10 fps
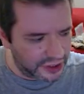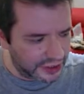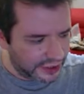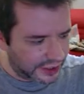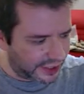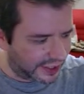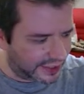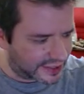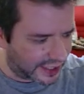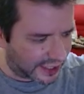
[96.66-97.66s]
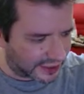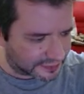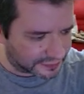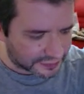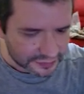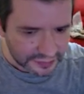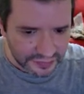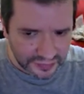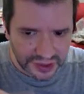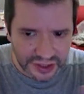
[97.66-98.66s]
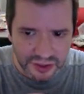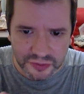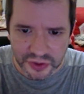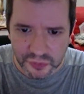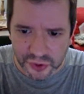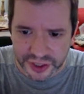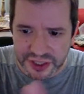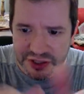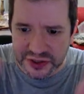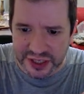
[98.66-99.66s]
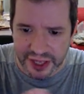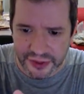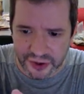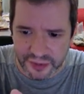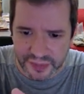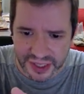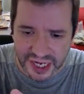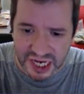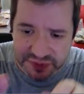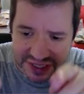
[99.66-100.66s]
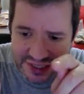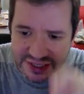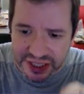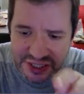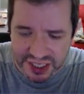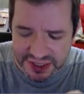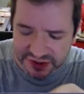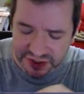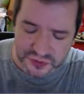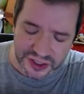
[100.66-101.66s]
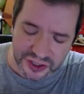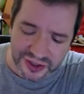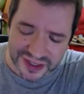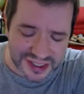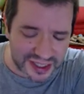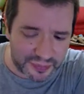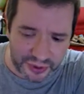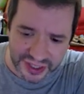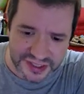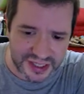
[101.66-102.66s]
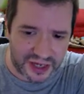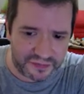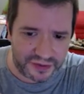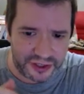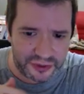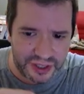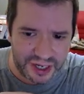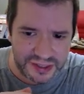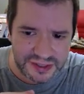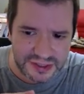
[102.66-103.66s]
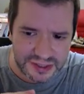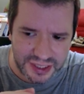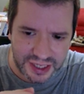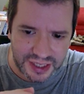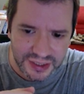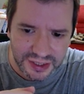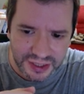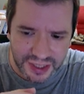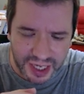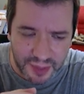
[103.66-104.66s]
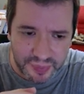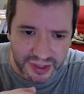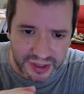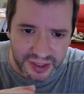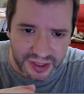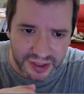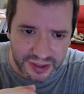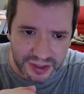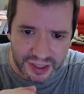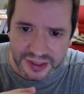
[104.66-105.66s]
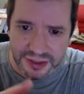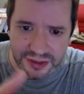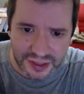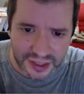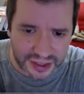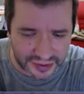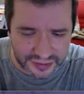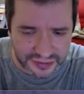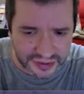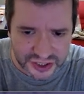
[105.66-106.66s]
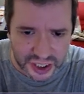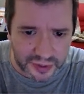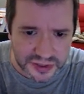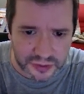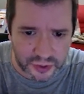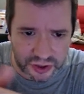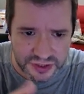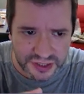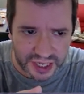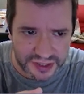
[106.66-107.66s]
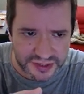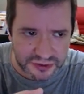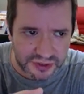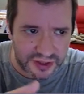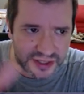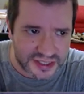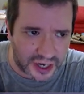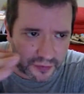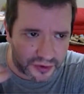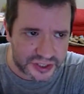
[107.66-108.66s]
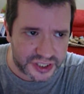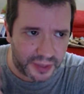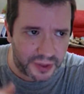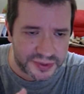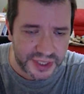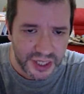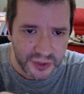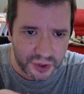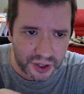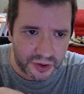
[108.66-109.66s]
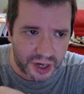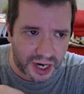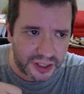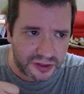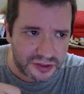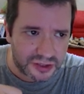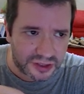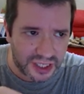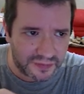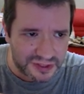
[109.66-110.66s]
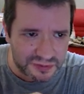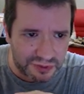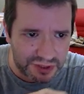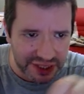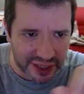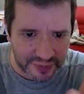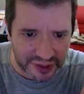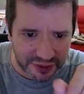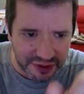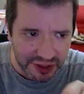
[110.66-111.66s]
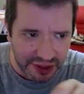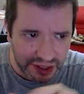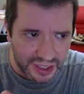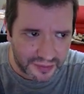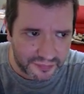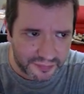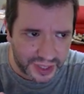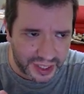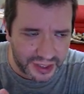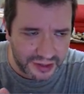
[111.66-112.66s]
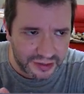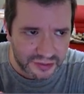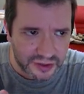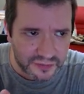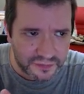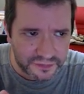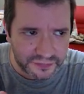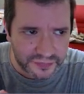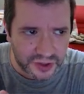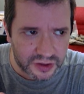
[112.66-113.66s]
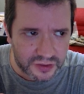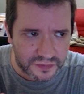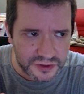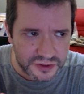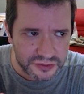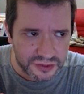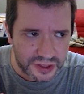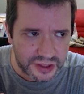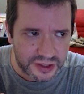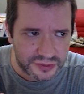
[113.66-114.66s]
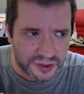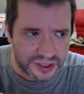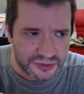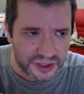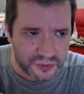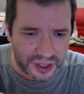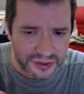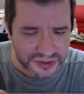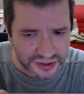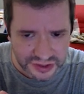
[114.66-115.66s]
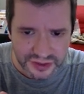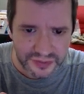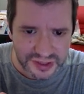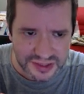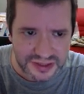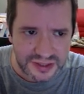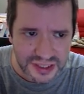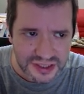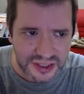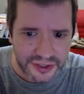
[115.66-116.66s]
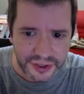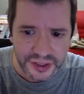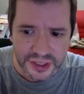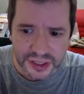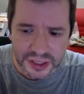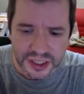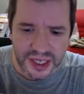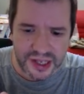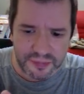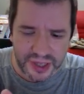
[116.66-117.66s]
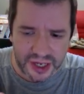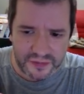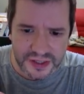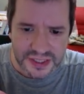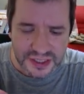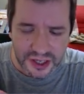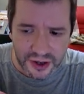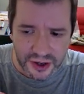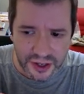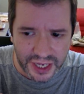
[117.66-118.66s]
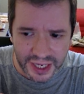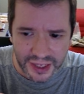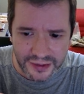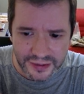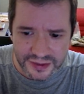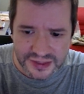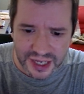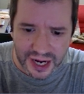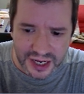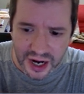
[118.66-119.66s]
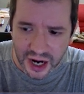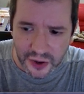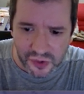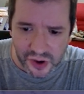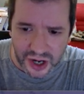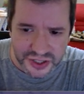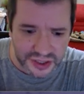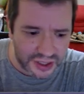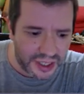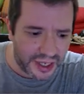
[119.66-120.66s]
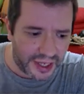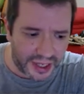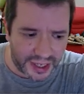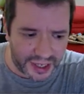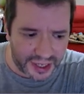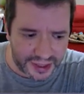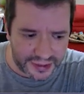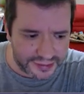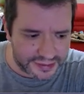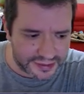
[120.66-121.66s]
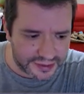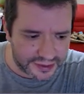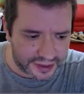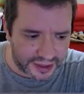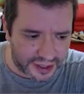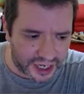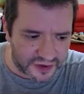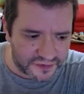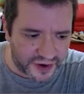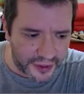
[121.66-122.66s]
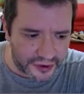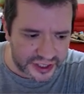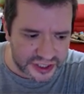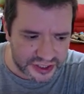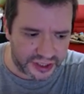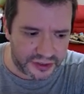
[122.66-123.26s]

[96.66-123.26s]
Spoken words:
it's working together in many aspects, such as this one. Look, this is a pretty sad video, guys. This is it happened in Argentina, in the suburbs of Buenos Aires. It's actually the southern suburbs where I used to live. This was happening in May, of 2021, or so it's this year, May of this year, and it's a car wash, and a father and son